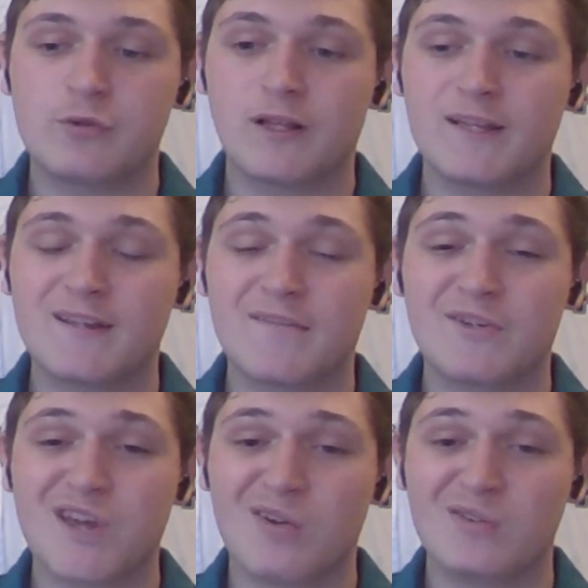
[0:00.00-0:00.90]
really has never
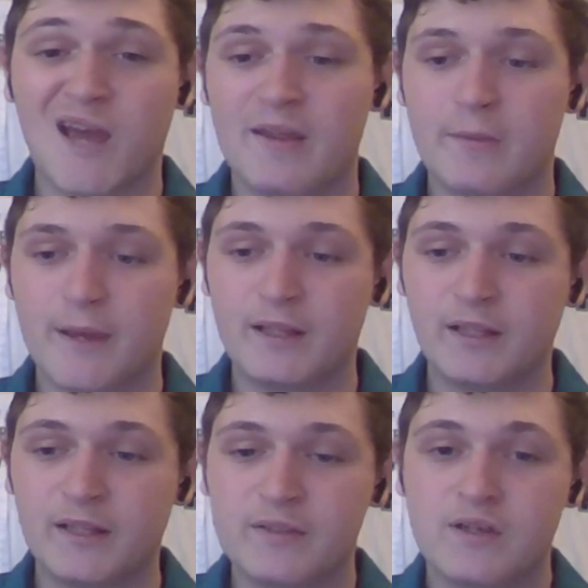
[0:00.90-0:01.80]
settled down in the big
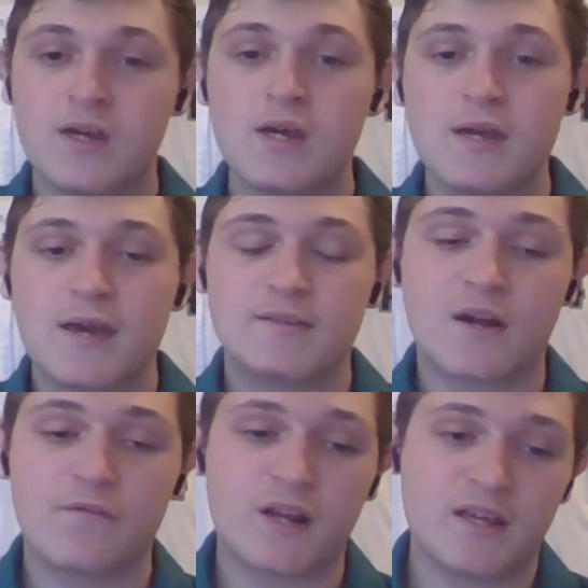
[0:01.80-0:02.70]
leagues.
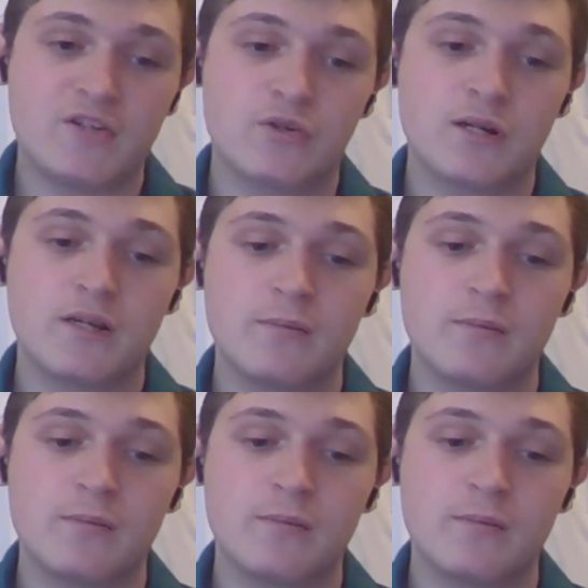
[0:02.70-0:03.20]
Suffered an injury